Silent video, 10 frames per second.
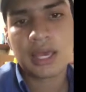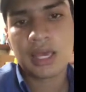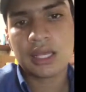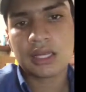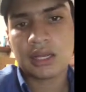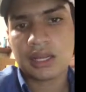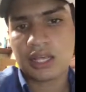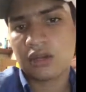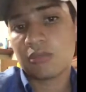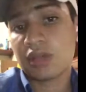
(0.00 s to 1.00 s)
and
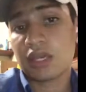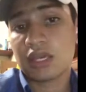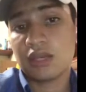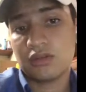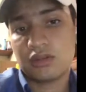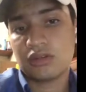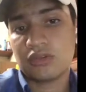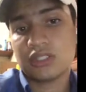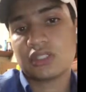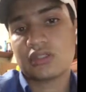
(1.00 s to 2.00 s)
later make a new and
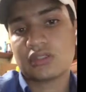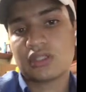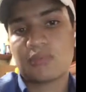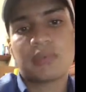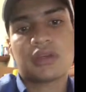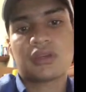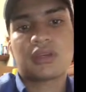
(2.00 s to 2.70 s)
original topic